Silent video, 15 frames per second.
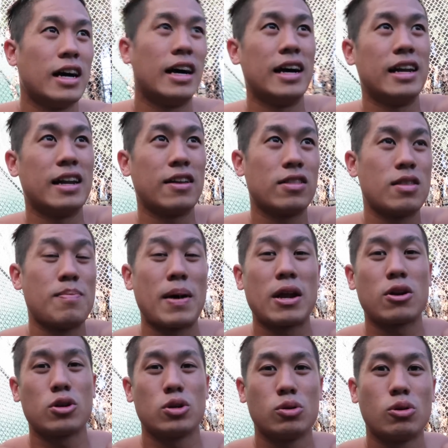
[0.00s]
And the
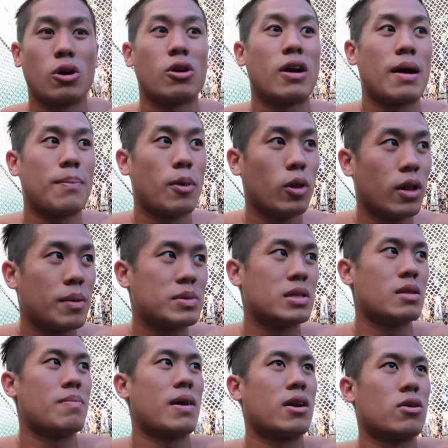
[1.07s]
better you are at pull-ups
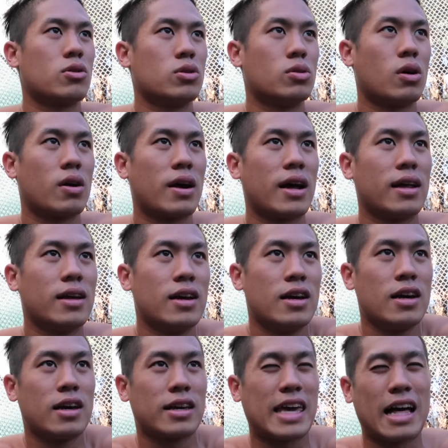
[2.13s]
and the better you are at
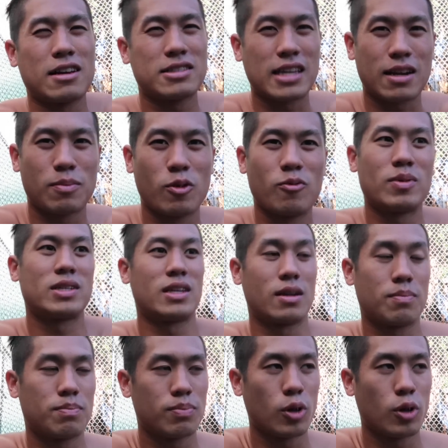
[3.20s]
calisthenic movements, you know,